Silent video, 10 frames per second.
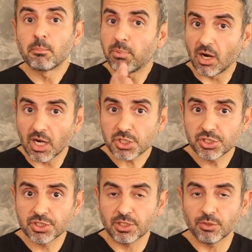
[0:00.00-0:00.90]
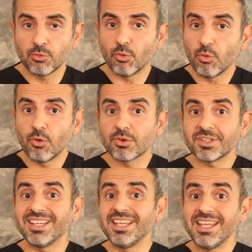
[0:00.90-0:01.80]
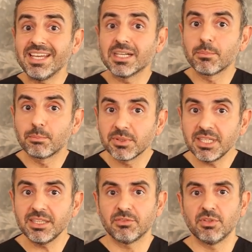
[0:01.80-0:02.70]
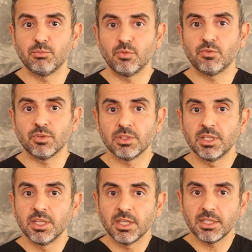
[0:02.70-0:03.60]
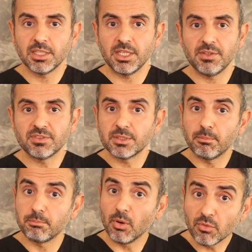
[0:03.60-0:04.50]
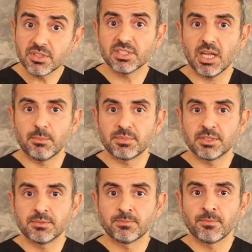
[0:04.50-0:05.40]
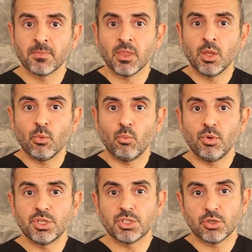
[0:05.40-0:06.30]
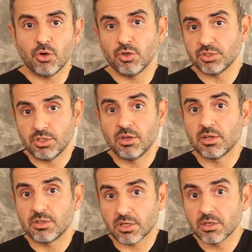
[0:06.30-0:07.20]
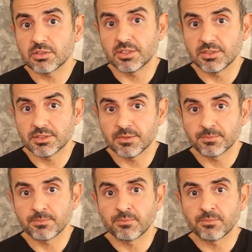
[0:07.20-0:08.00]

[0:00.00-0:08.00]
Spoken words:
Partial or incomplete removal leaves bone stumps, which cause recurrence.